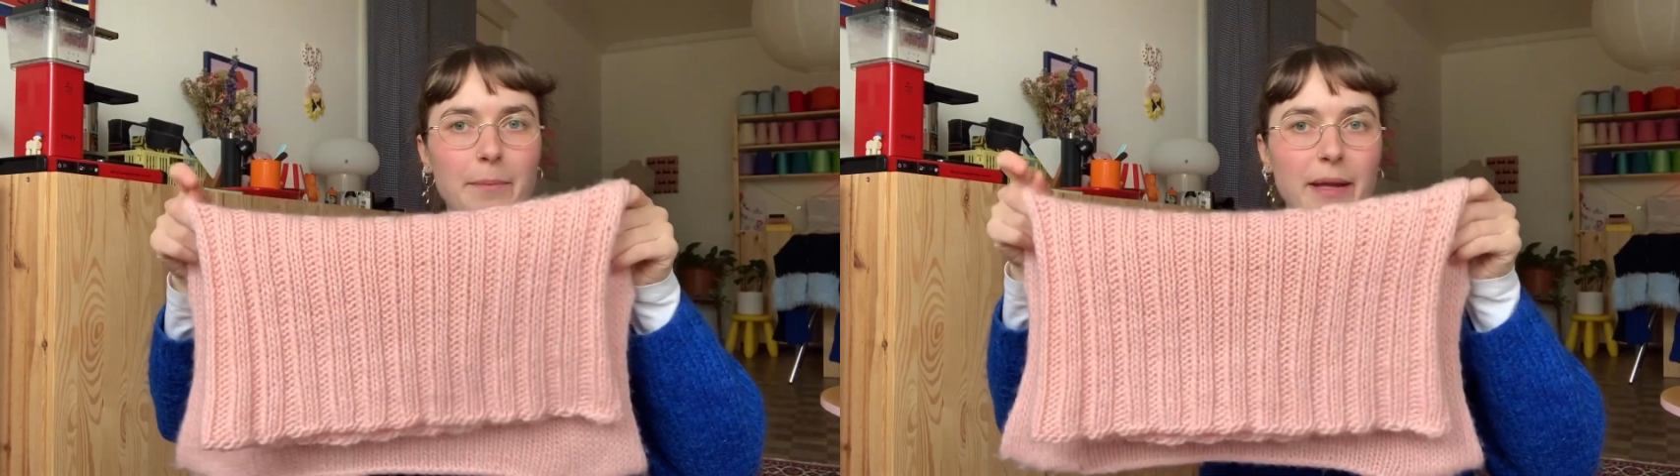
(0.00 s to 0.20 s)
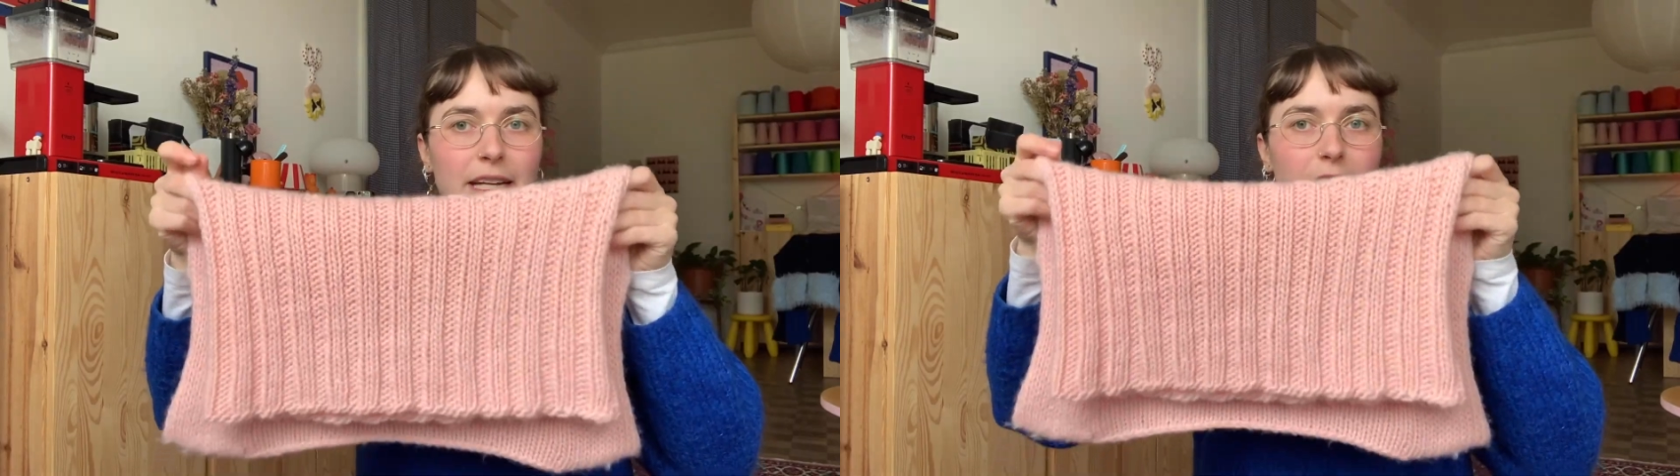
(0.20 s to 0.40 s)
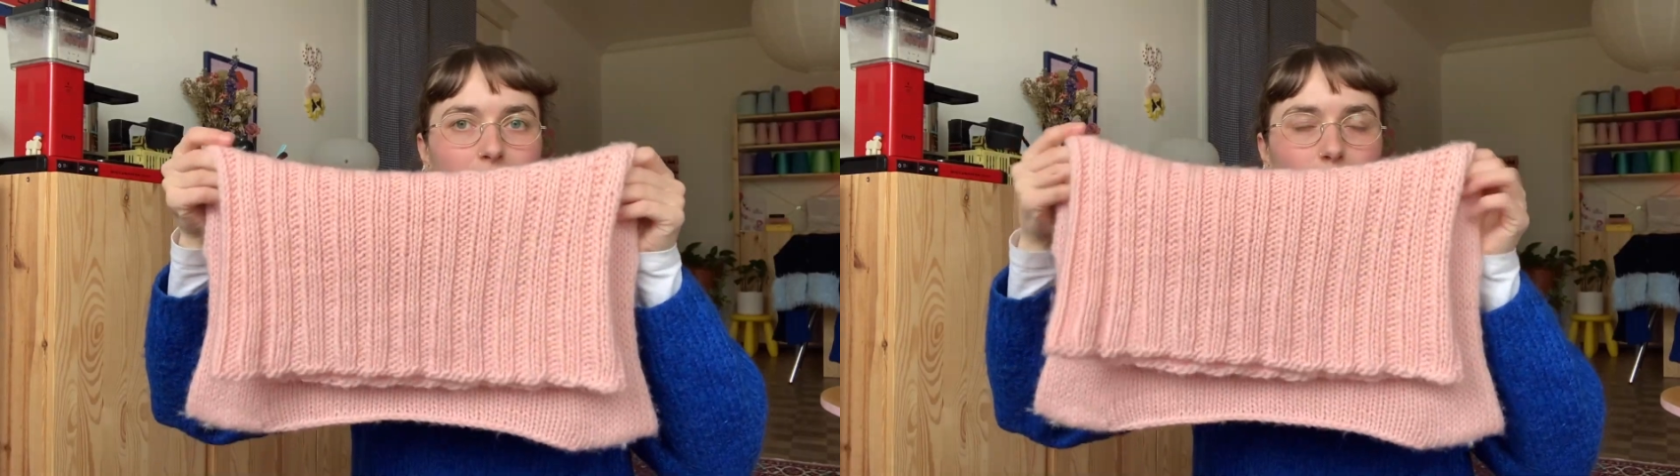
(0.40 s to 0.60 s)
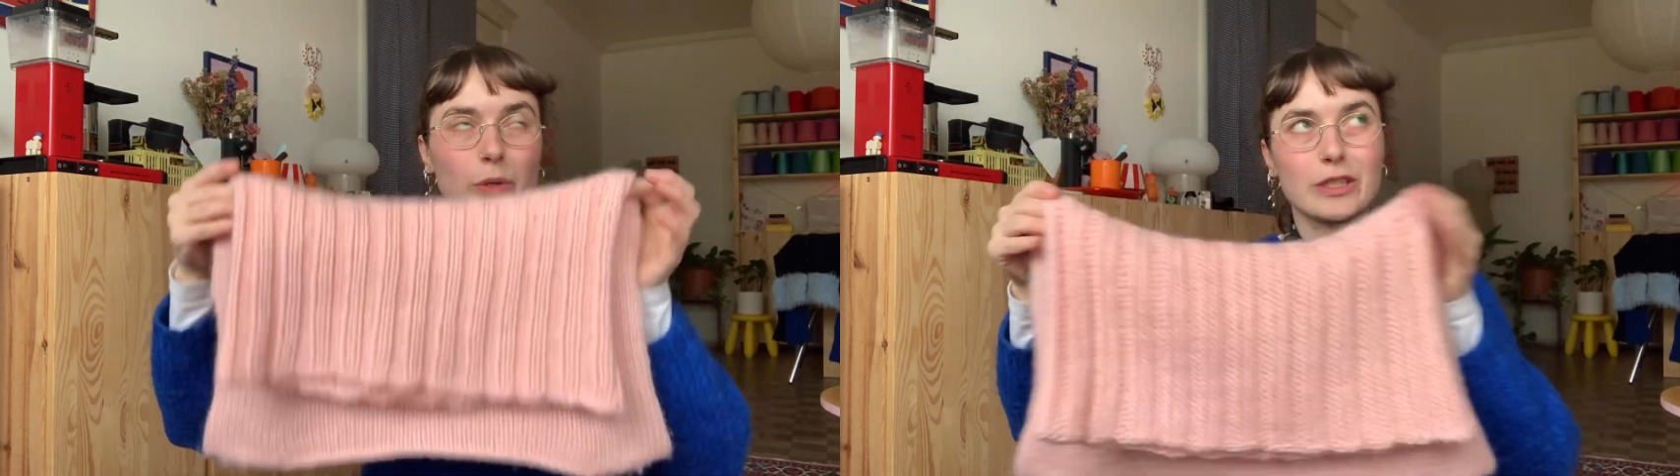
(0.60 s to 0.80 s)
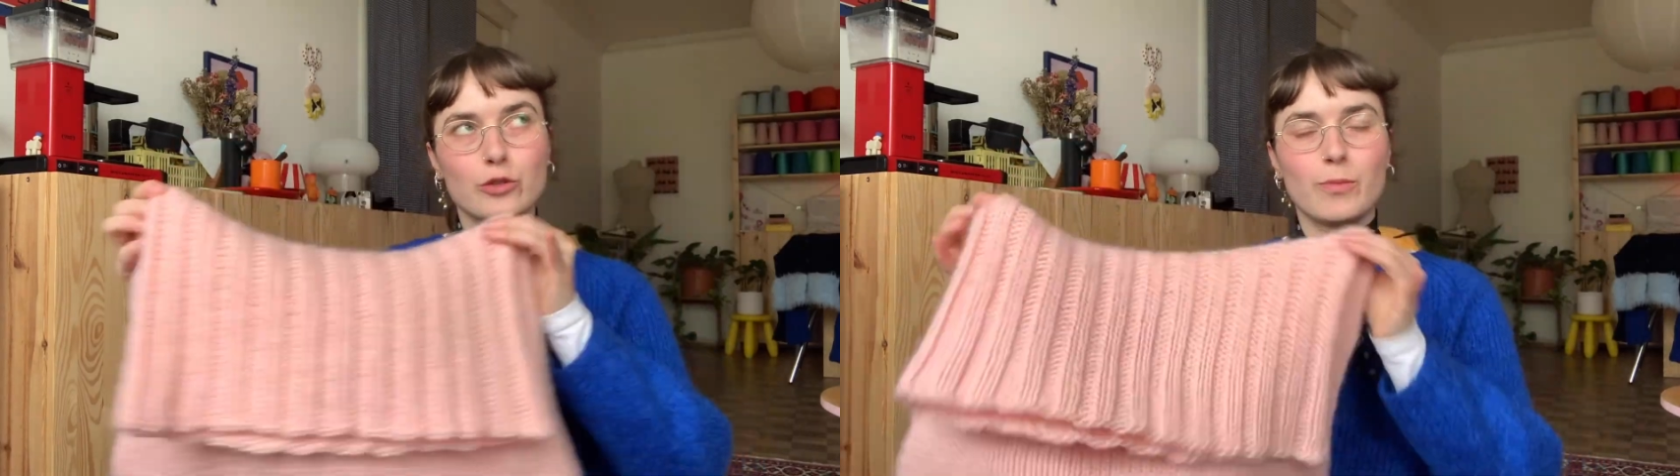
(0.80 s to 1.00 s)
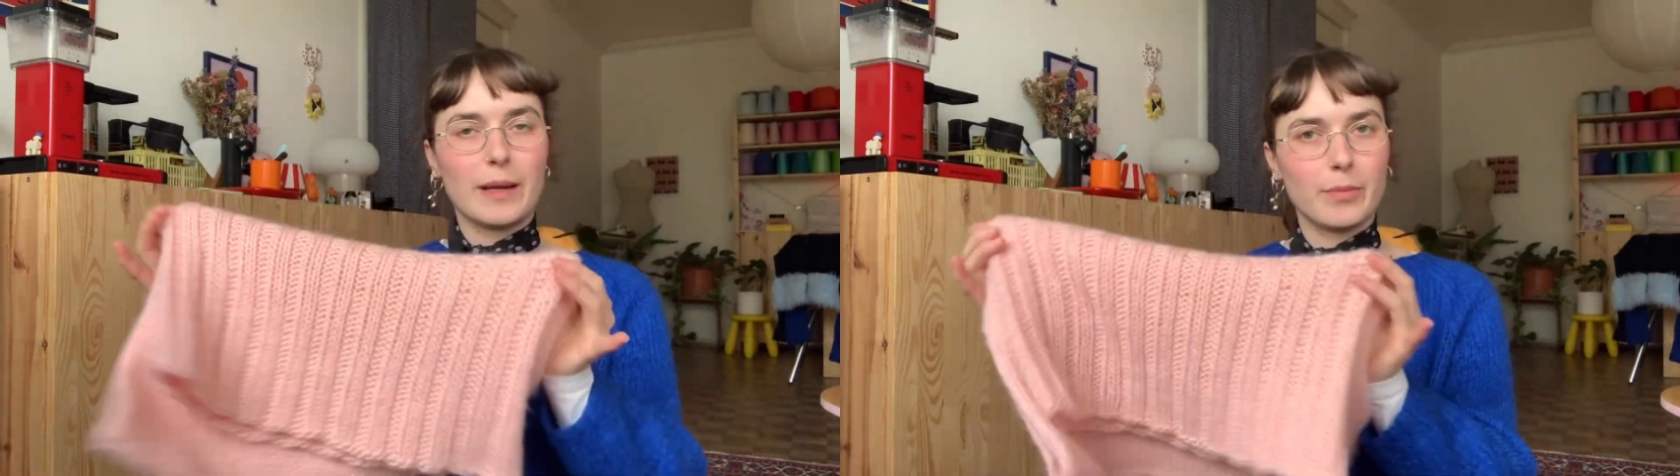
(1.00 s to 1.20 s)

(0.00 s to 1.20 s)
I made it according to my